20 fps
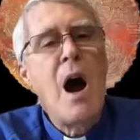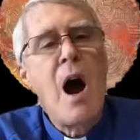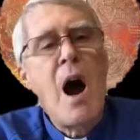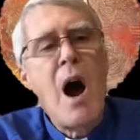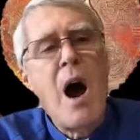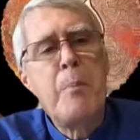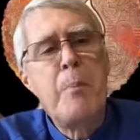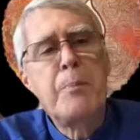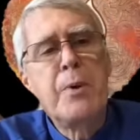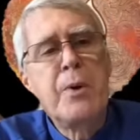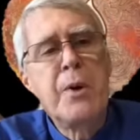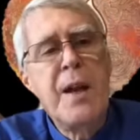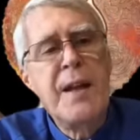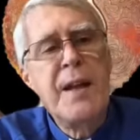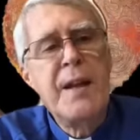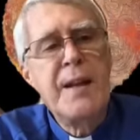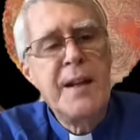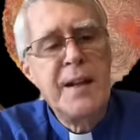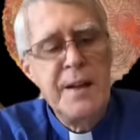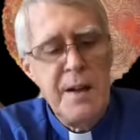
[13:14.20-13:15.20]

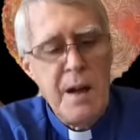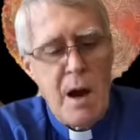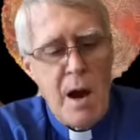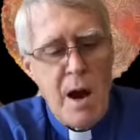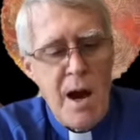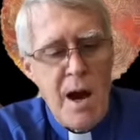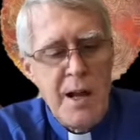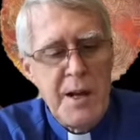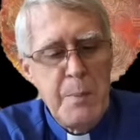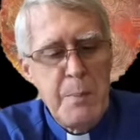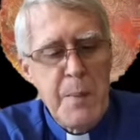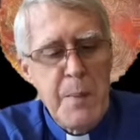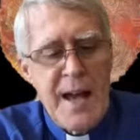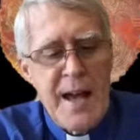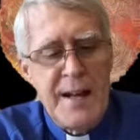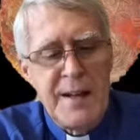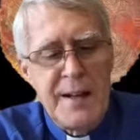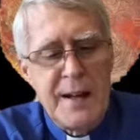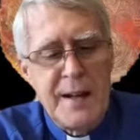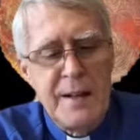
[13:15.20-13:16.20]
operating
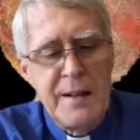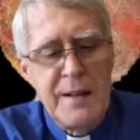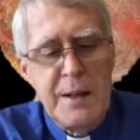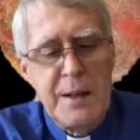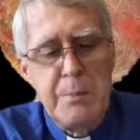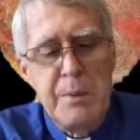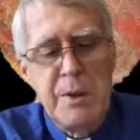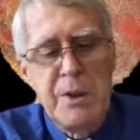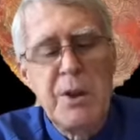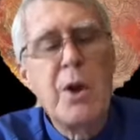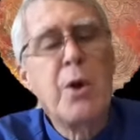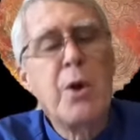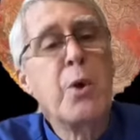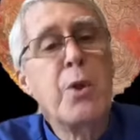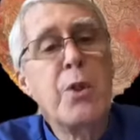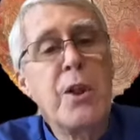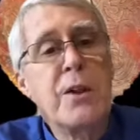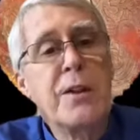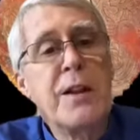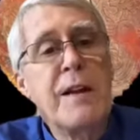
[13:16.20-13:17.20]
automatically below
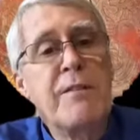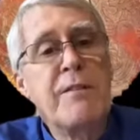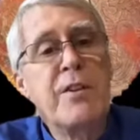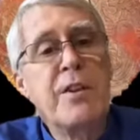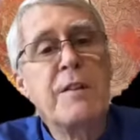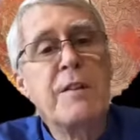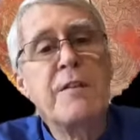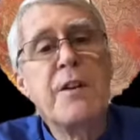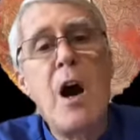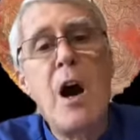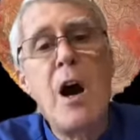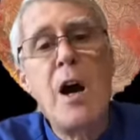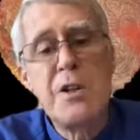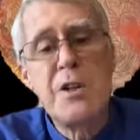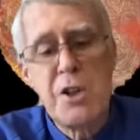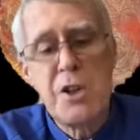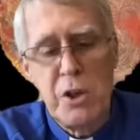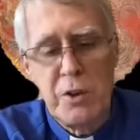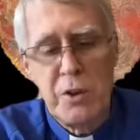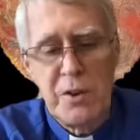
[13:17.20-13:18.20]
the level of
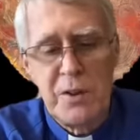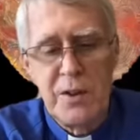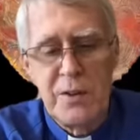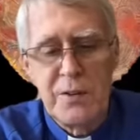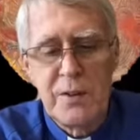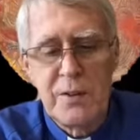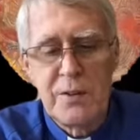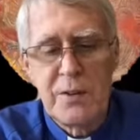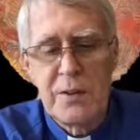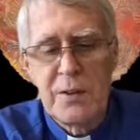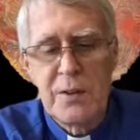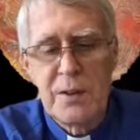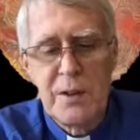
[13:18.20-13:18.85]
consciousness.